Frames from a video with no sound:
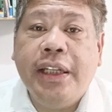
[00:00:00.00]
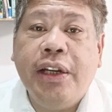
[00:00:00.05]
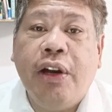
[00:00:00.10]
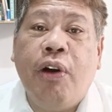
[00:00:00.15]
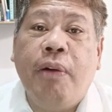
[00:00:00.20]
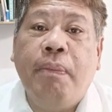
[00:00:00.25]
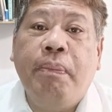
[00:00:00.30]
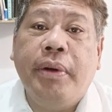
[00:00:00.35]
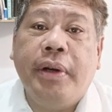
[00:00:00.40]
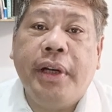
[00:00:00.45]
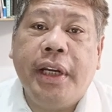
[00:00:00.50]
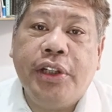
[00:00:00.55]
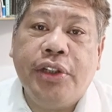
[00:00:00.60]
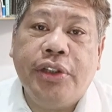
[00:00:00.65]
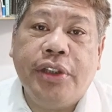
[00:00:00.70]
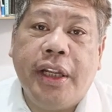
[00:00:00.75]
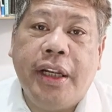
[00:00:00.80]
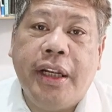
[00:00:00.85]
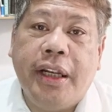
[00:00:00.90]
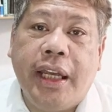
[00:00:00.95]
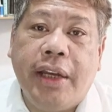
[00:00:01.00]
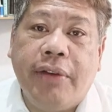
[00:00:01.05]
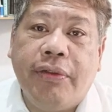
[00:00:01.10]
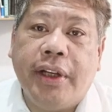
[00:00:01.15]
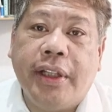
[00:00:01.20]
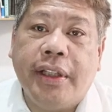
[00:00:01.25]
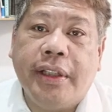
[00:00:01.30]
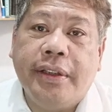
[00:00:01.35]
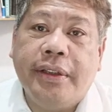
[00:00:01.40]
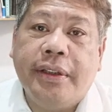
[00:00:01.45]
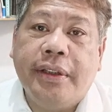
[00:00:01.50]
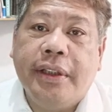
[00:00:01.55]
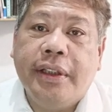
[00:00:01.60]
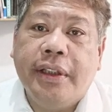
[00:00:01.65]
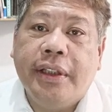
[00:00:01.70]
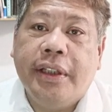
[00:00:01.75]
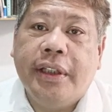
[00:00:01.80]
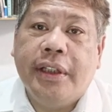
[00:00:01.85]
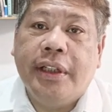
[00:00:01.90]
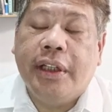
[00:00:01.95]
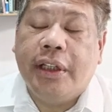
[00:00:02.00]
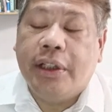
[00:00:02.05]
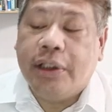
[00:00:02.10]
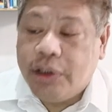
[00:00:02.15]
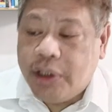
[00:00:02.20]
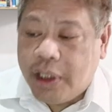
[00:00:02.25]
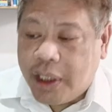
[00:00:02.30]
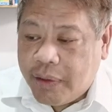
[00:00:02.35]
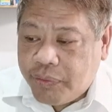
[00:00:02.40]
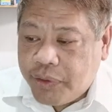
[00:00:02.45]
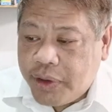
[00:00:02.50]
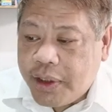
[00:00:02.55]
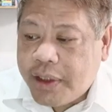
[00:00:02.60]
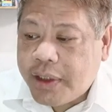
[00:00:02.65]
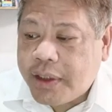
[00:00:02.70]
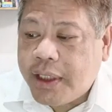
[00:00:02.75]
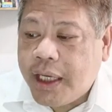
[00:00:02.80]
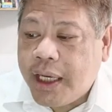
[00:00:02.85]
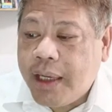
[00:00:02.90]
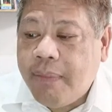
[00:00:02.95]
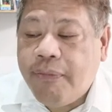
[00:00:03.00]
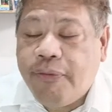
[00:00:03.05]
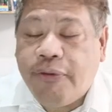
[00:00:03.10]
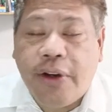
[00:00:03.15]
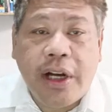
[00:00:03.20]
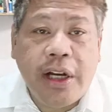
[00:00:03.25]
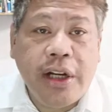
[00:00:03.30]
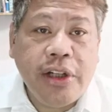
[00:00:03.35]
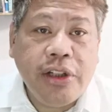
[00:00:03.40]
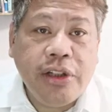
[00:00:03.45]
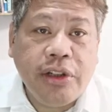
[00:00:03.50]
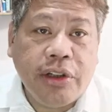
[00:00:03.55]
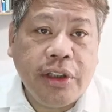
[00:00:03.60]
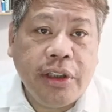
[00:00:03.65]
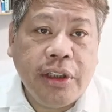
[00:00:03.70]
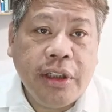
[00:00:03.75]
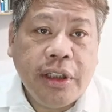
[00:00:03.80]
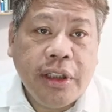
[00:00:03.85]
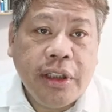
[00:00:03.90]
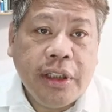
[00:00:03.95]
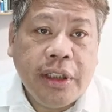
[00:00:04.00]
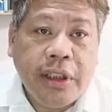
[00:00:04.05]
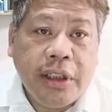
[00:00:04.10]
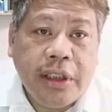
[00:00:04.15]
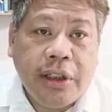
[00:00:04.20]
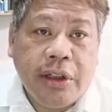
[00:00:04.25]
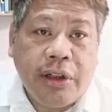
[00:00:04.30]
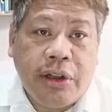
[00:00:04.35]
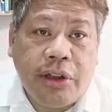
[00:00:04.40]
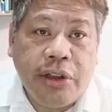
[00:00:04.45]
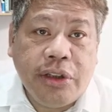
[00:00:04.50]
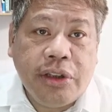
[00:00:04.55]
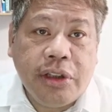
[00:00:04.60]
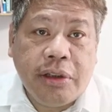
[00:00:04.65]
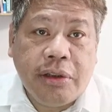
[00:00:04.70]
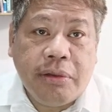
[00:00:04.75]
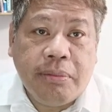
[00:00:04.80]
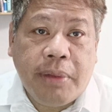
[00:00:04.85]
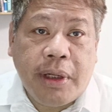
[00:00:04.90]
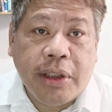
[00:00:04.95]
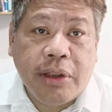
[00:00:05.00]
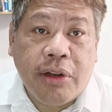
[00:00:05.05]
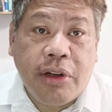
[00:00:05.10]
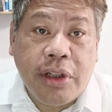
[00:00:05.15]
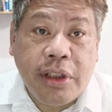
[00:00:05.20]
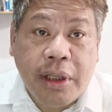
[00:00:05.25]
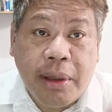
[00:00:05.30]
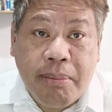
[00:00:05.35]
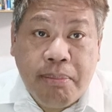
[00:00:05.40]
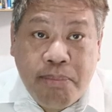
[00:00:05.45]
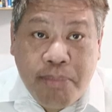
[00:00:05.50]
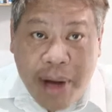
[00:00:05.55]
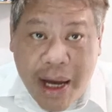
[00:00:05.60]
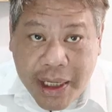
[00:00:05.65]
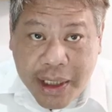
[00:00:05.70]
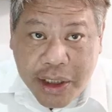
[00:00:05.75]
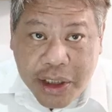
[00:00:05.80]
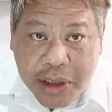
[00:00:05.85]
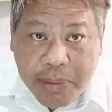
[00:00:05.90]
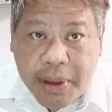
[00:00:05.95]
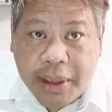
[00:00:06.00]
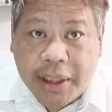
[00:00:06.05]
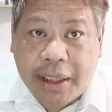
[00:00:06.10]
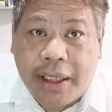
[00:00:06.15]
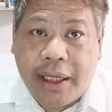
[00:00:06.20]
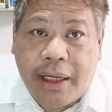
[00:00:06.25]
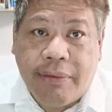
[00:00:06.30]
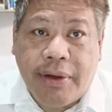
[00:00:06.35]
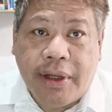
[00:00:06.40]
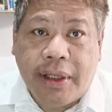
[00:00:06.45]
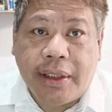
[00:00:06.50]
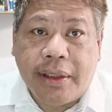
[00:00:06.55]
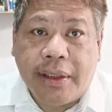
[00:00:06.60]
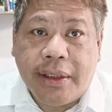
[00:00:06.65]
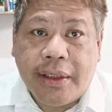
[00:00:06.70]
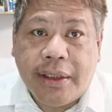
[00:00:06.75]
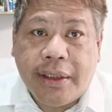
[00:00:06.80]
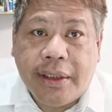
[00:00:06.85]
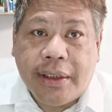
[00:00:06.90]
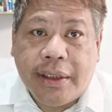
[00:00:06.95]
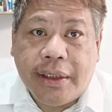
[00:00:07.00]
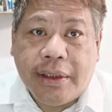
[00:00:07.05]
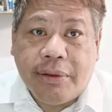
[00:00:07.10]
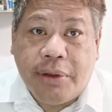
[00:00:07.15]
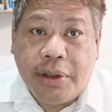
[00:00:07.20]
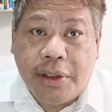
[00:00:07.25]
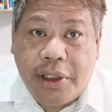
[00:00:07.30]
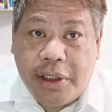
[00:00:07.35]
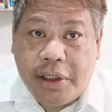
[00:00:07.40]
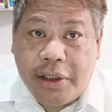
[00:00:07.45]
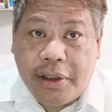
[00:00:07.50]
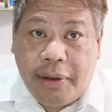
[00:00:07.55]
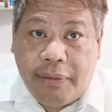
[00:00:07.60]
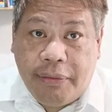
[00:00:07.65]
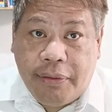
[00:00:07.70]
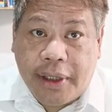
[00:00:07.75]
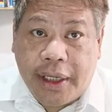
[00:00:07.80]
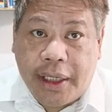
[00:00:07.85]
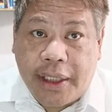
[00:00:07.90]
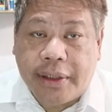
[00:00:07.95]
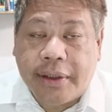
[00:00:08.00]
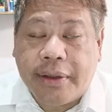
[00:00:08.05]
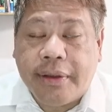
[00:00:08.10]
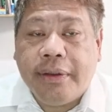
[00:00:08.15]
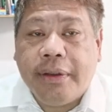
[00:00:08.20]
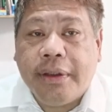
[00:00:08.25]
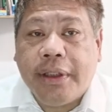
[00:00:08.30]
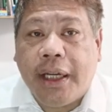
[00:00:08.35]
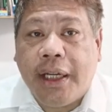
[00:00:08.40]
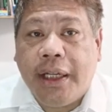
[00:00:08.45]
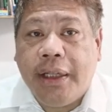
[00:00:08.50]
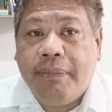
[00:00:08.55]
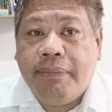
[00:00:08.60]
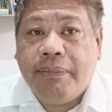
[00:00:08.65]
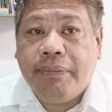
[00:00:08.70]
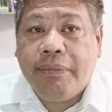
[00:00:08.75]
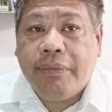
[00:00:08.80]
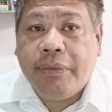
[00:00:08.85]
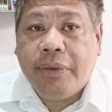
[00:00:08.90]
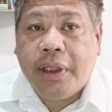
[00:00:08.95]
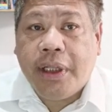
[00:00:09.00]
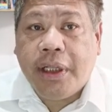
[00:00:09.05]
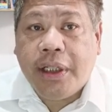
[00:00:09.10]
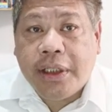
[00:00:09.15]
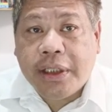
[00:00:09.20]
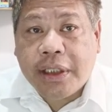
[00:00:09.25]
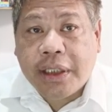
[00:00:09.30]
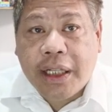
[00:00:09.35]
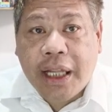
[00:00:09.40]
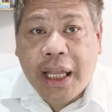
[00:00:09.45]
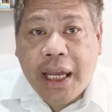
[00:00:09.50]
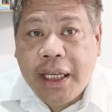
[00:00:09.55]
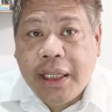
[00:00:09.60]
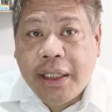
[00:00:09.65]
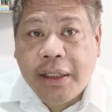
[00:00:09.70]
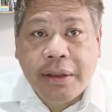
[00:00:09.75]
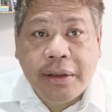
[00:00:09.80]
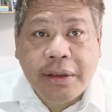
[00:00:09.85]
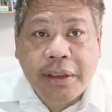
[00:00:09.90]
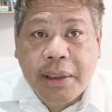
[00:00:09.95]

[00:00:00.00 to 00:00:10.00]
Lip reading: the operational level. You have this same function also, but on the management level, which is different. Okay, there are slight